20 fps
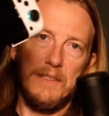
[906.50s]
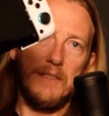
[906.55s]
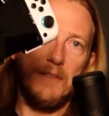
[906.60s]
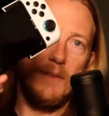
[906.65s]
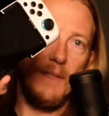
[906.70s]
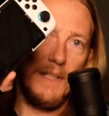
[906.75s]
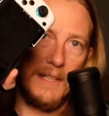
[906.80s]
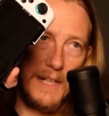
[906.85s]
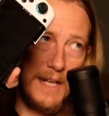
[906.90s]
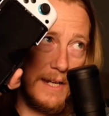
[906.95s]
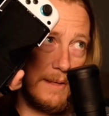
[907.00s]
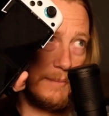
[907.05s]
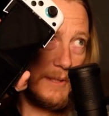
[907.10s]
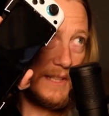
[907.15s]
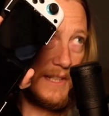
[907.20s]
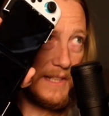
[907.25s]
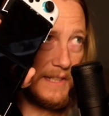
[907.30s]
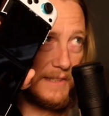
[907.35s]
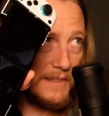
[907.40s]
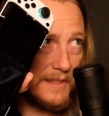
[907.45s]

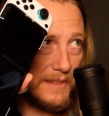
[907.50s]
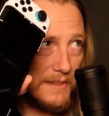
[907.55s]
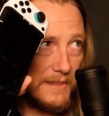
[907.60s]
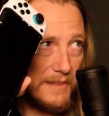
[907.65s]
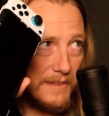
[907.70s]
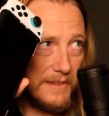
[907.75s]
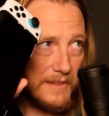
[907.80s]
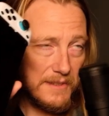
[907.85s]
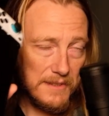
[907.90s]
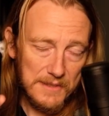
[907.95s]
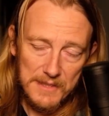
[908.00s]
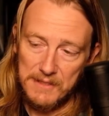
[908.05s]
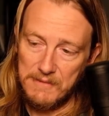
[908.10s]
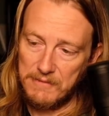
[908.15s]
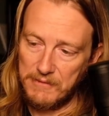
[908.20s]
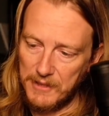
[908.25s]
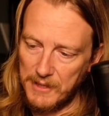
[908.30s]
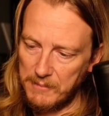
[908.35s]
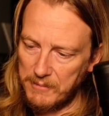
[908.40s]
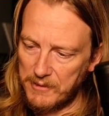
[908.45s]
accommodate the Z
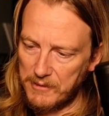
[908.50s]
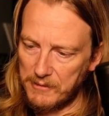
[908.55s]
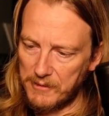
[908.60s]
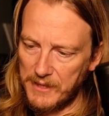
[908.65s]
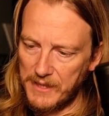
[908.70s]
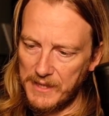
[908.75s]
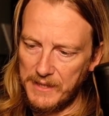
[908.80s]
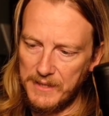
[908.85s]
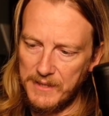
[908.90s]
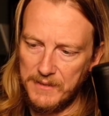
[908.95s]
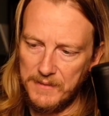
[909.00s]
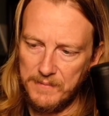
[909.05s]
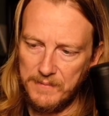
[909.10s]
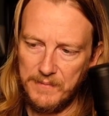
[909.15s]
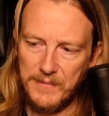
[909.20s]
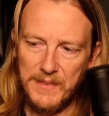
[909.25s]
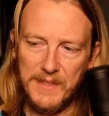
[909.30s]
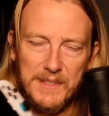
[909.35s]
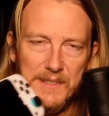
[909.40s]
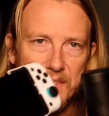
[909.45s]
Flip 3.
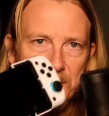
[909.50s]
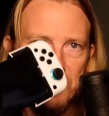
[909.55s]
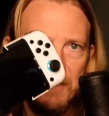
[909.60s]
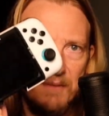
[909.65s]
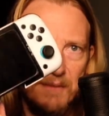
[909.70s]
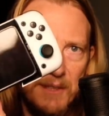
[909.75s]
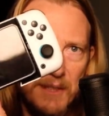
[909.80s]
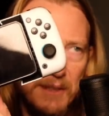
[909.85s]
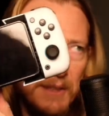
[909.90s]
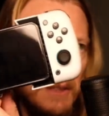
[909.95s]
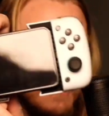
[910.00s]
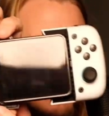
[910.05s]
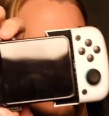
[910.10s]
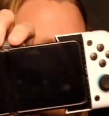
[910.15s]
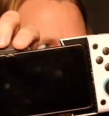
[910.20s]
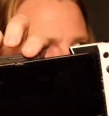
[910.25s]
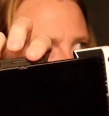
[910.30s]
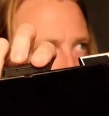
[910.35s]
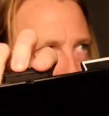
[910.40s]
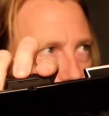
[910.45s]
There's a little
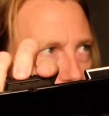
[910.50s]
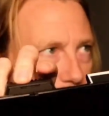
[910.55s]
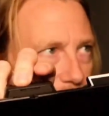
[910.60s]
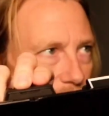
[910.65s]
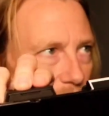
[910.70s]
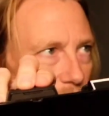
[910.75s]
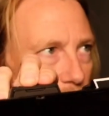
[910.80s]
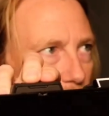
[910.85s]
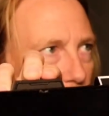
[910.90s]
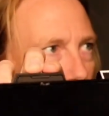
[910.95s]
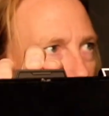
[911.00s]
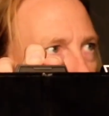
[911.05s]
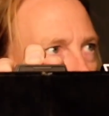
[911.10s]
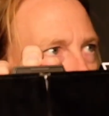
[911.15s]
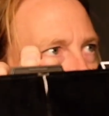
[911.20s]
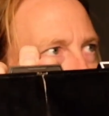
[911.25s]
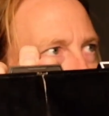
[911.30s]
overlap